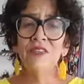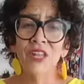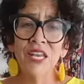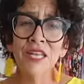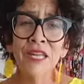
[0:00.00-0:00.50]
the
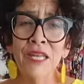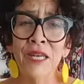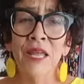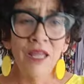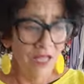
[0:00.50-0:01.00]
linen,
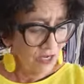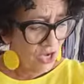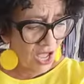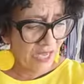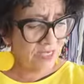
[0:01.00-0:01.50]

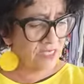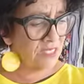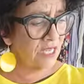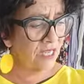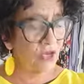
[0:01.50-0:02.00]
nice
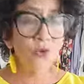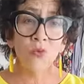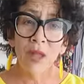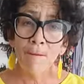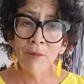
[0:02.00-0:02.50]
little
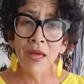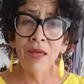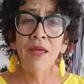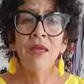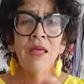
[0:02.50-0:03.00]
number,
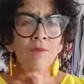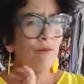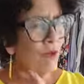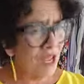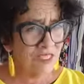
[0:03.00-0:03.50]

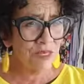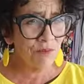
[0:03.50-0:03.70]
nice and